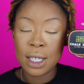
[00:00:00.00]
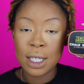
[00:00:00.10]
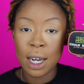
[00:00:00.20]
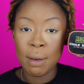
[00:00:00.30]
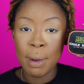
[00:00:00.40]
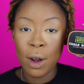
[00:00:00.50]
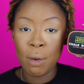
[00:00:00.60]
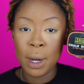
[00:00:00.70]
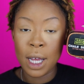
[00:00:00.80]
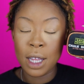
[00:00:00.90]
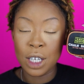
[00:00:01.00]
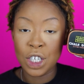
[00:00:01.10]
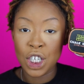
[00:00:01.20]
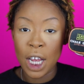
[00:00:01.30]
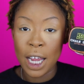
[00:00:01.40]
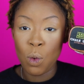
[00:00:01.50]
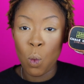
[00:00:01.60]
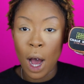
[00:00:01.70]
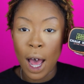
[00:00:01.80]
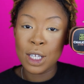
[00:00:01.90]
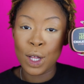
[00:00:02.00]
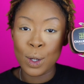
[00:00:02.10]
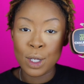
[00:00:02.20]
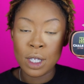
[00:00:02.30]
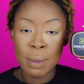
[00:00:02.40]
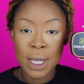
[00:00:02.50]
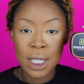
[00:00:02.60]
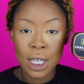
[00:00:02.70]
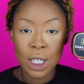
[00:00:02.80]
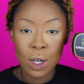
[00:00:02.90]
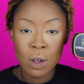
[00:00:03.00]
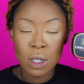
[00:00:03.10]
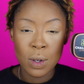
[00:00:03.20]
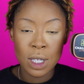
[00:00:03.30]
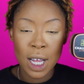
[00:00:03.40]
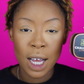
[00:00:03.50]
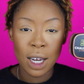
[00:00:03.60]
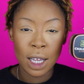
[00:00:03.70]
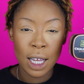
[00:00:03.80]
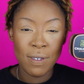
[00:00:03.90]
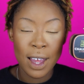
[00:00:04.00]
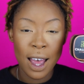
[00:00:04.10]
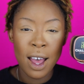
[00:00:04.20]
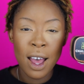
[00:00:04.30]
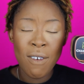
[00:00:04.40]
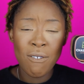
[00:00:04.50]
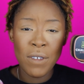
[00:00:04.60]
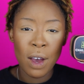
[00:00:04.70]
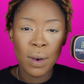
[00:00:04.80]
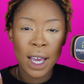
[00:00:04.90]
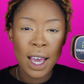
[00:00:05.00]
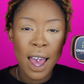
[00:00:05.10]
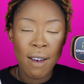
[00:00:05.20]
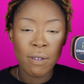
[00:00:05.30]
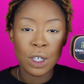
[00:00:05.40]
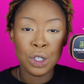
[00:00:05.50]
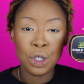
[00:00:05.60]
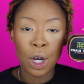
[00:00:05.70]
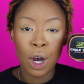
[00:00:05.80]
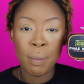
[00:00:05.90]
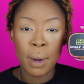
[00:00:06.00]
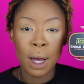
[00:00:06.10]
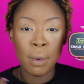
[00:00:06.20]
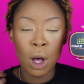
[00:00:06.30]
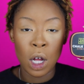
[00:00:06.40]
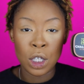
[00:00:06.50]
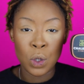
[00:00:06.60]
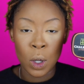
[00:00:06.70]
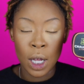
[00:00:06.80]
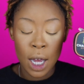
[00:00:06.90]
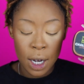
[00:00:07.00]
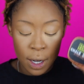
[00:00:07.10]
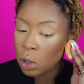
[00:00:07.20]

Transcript: setting powder, but in the shade Y. It's closer to my skin tone, so it's not going to leave that very heavy, sharp contour line.